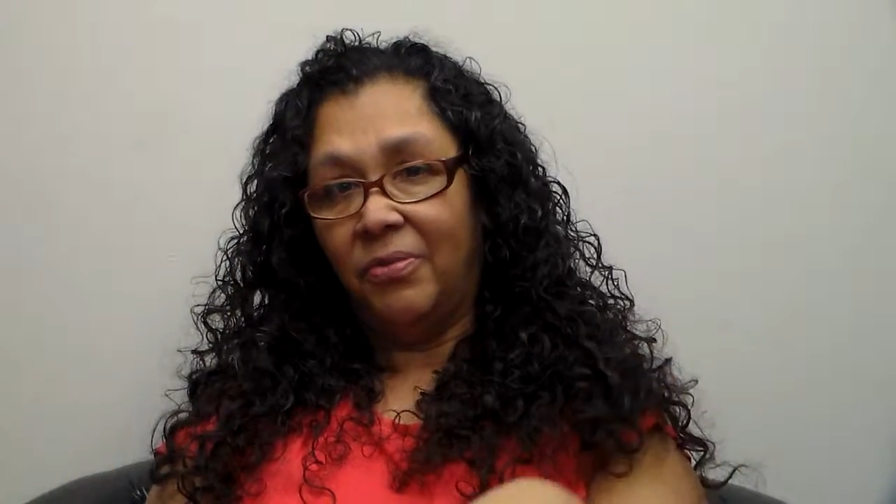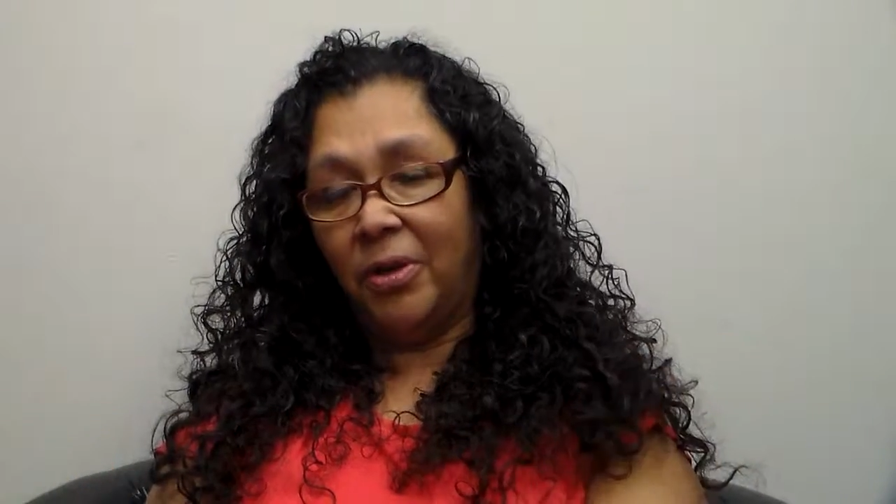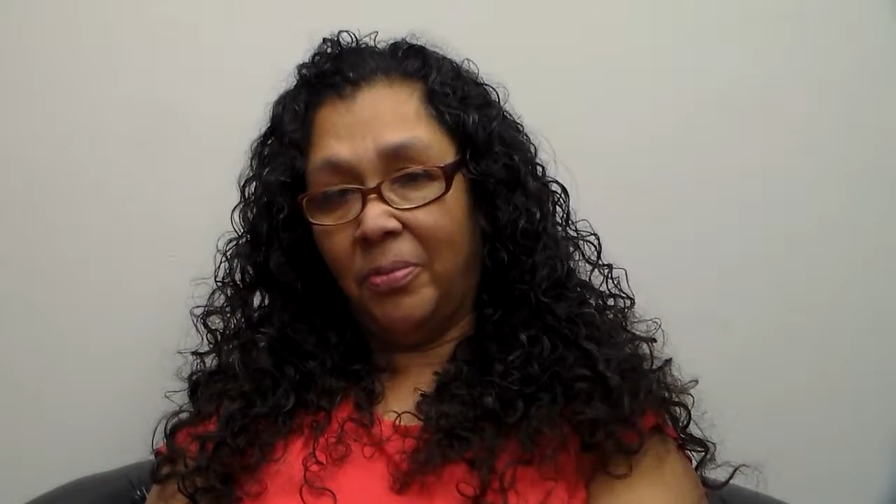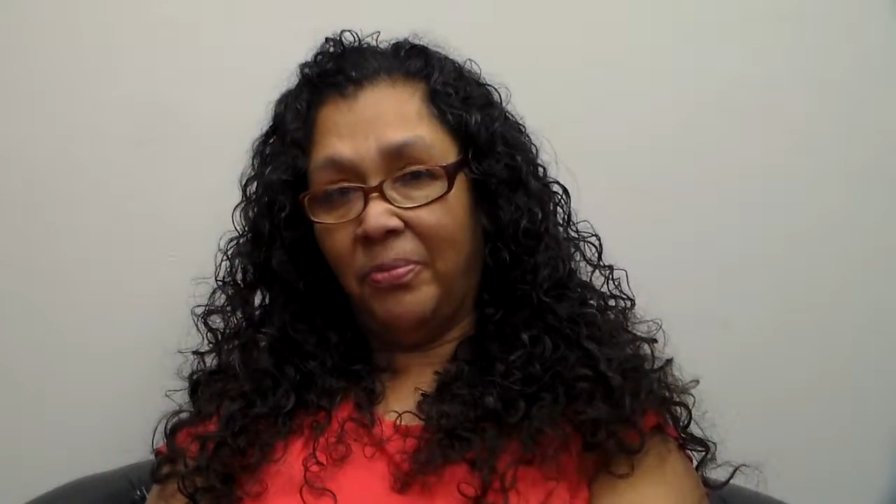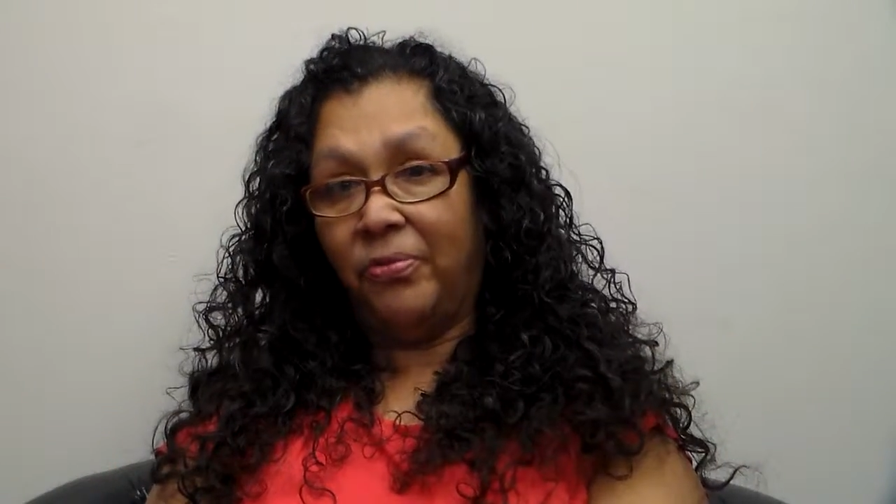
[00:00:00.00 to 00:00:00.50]

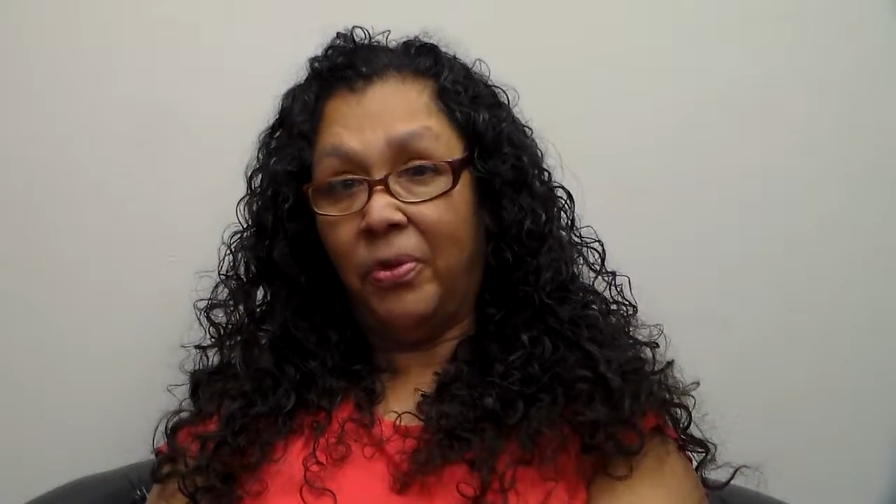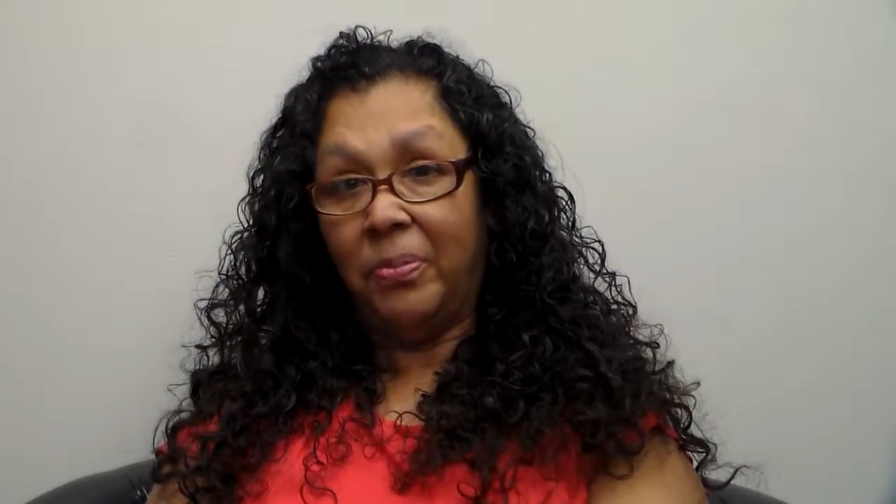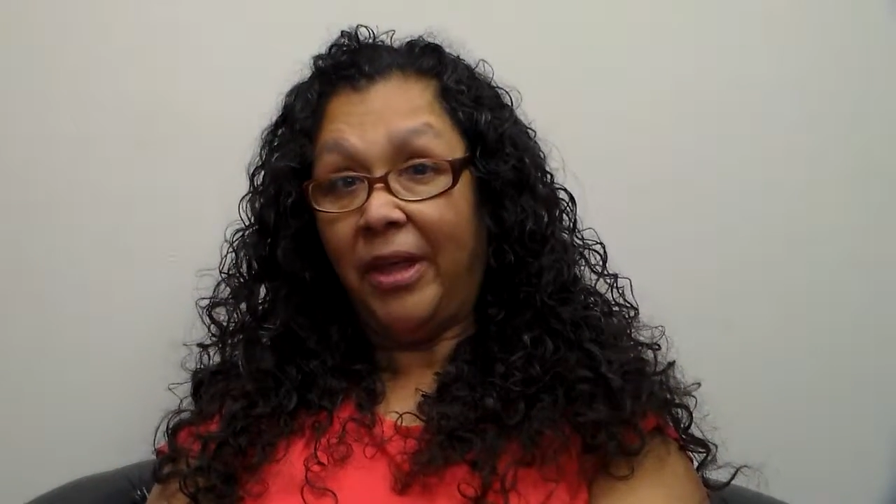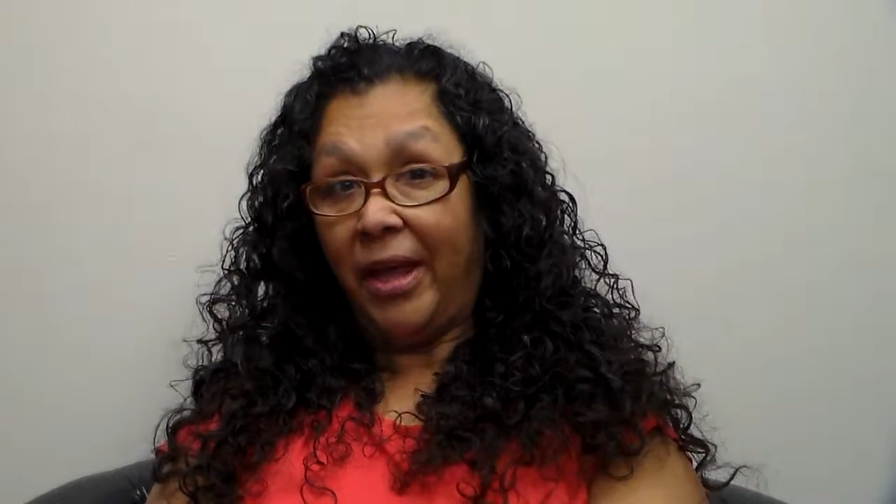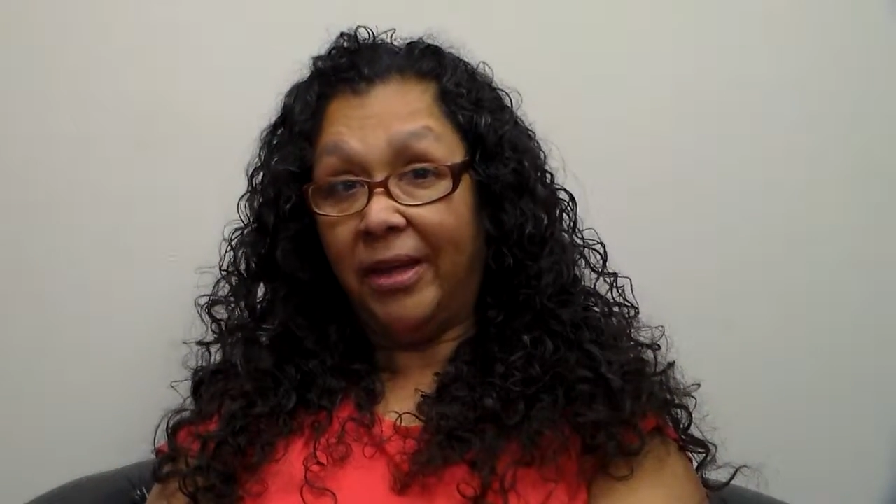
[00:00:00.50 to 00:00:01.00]

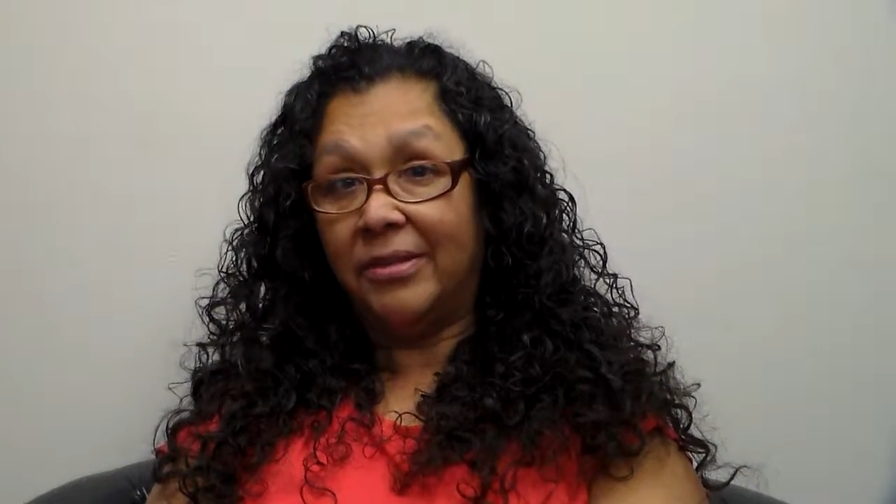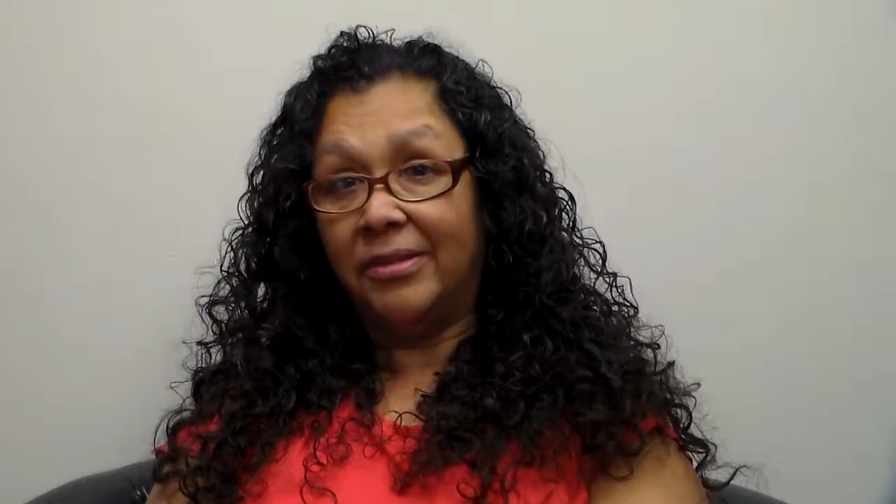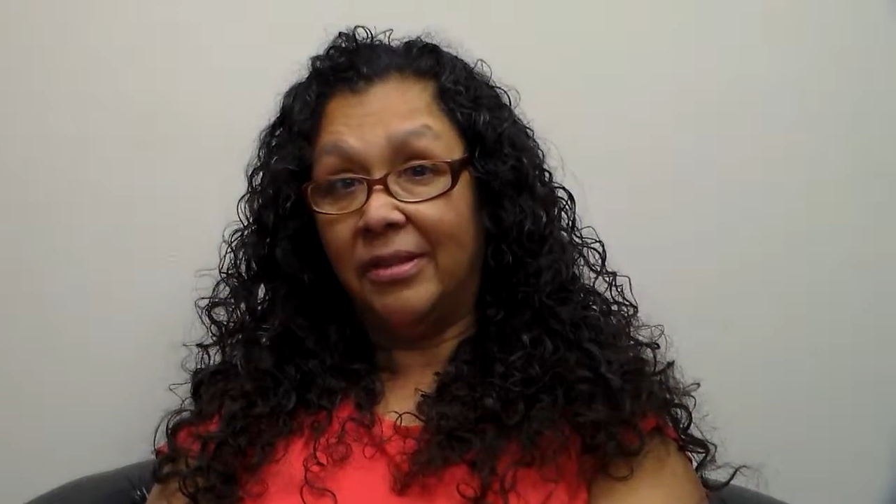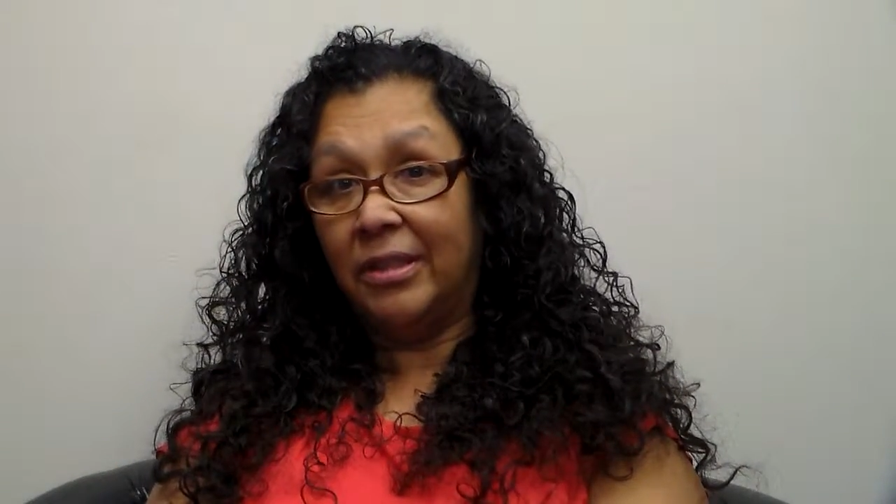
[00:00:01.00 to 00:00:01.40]
from that.